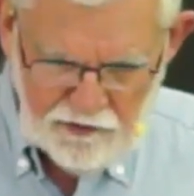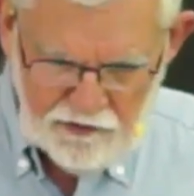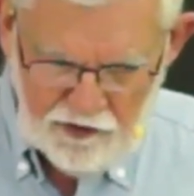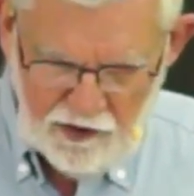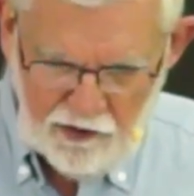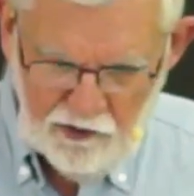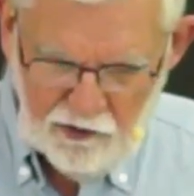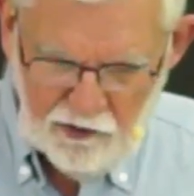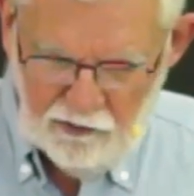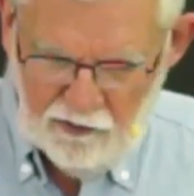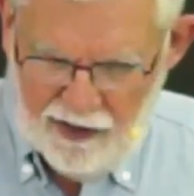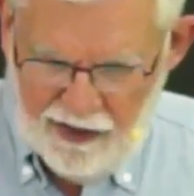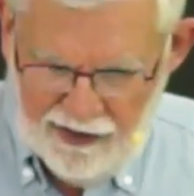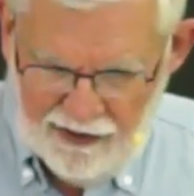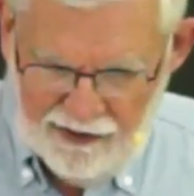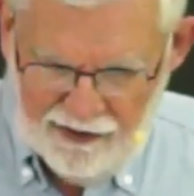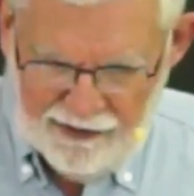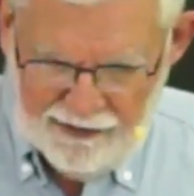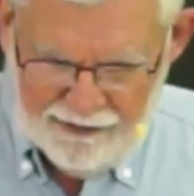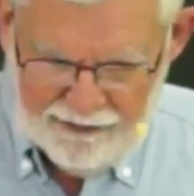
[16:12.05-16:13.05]
so
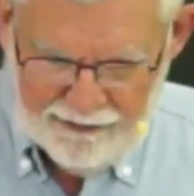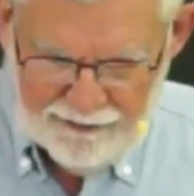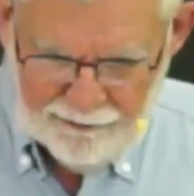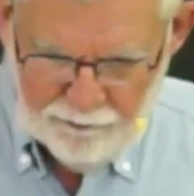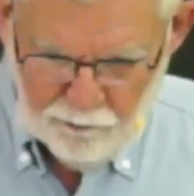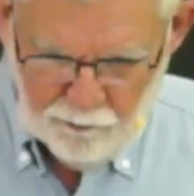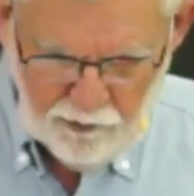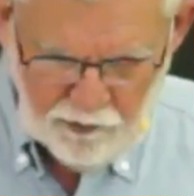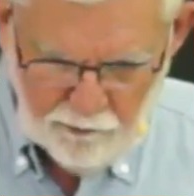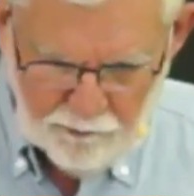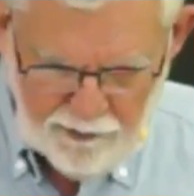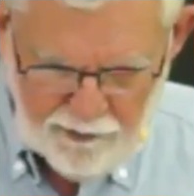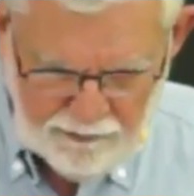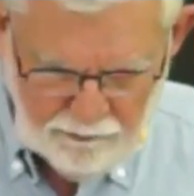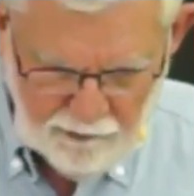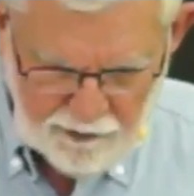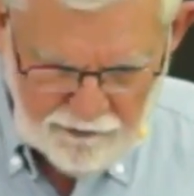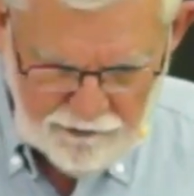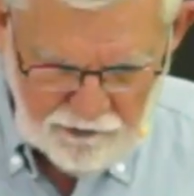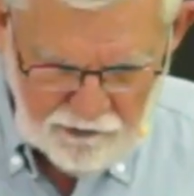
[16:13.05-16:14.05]
I will
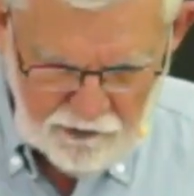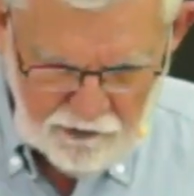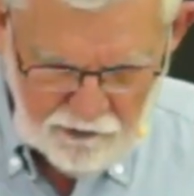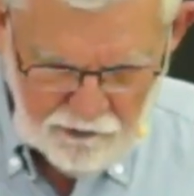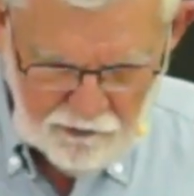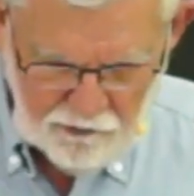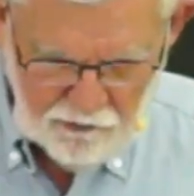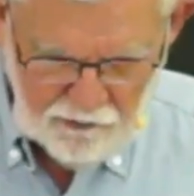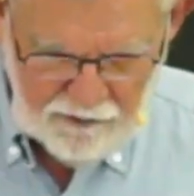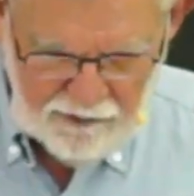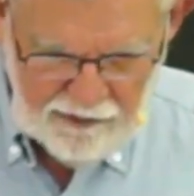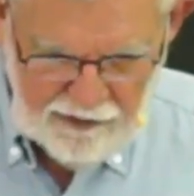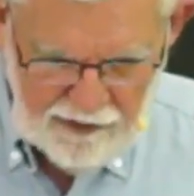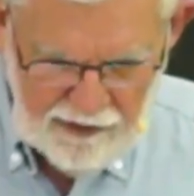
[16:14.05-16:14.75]
be with you.